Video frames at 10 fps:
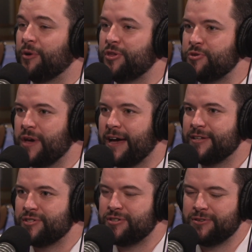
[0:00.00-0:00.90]
what you
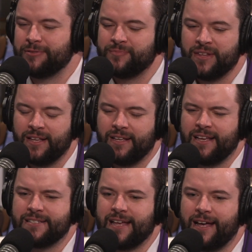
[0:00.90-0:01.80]
guys do,
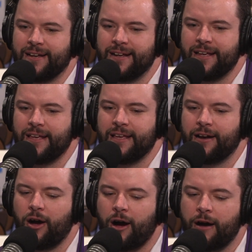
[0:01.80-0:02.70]
is that it
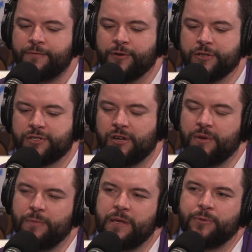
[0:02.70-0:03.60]
offers so
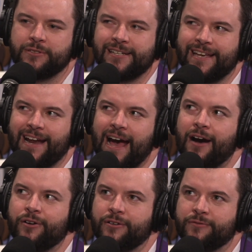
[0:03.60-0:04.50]
many people to get
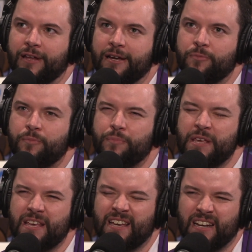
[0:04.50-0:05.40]
out of like
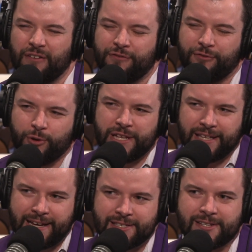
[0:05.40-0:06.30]
being in a
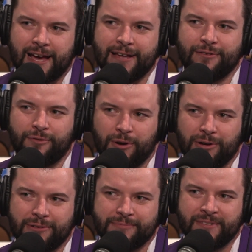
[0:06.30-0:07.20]
freelance kind of role.